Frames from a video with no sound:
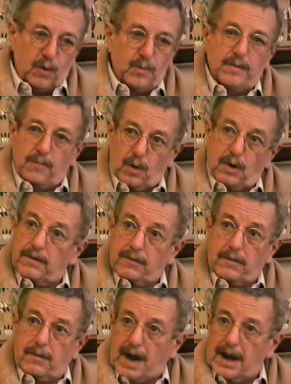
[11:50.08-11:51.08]
room and
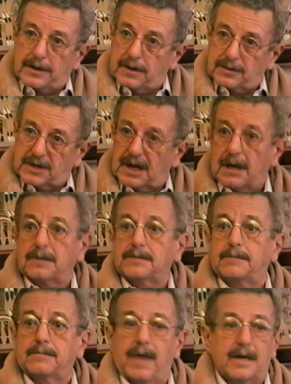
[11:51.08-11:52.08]
board and grand
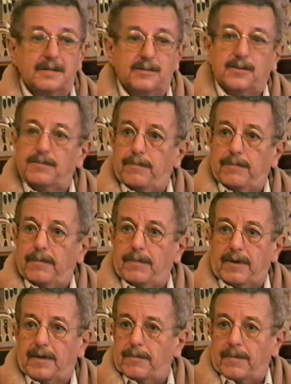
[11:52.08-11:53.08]
hotels and met us with
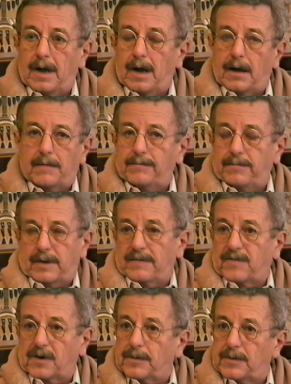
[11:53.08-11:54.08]

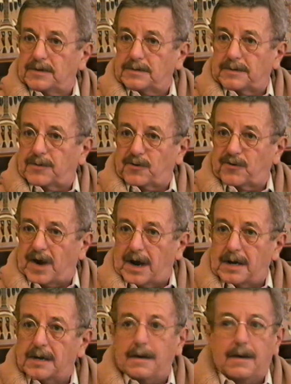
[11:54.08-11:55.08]
convertibles at the
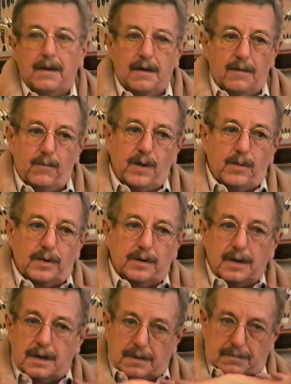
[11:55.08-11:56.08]
train. We
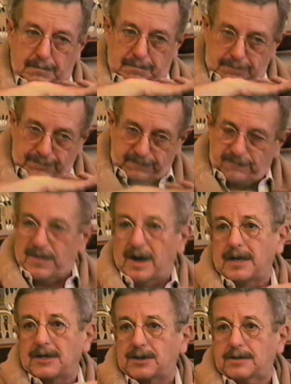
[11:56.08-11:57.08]
would
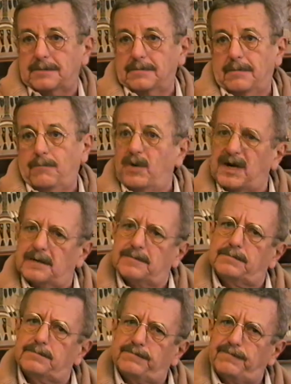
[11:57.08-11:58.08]
finish, we
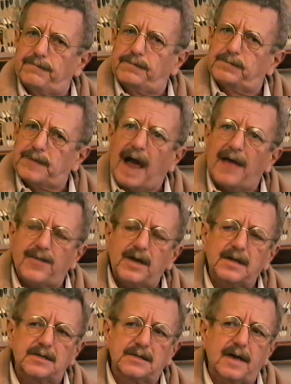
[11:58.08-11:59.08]
did, I
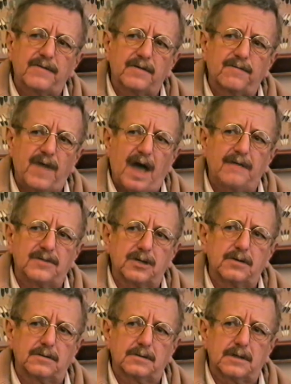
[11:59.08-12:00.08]
think,
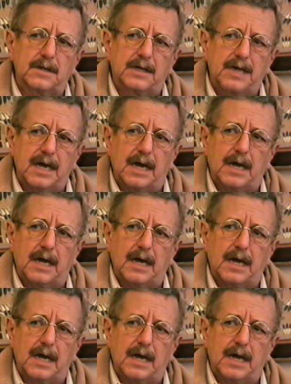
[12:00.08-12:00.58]
5 shows a